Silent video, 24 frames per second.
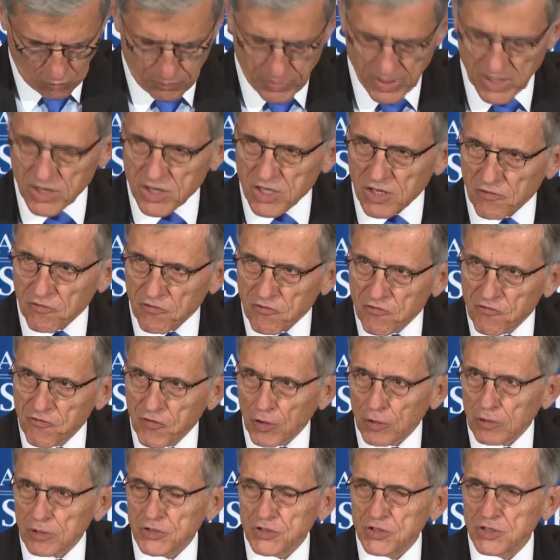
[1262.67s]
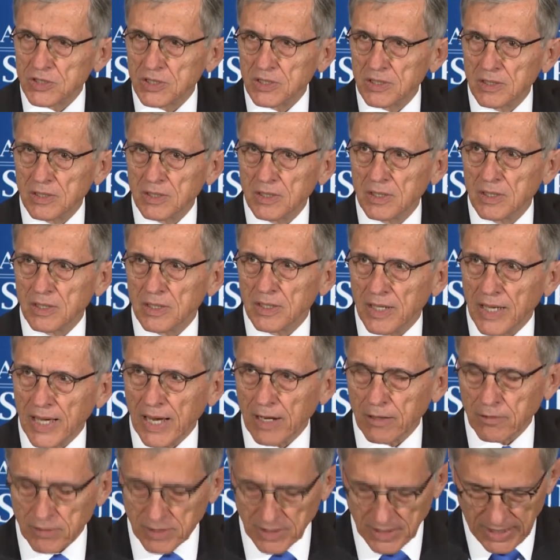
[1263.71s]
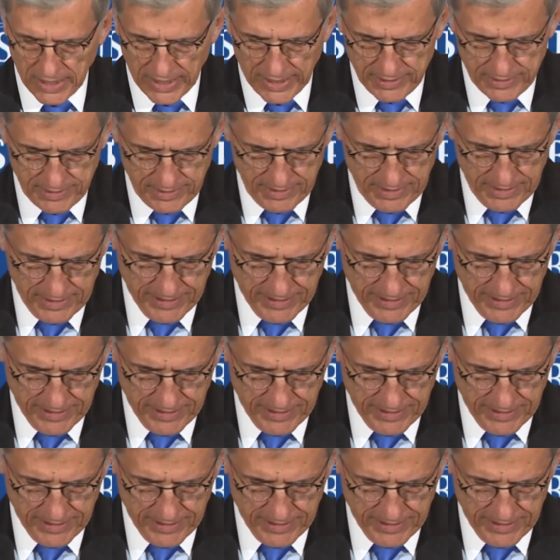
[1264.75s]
be the first out of the gate.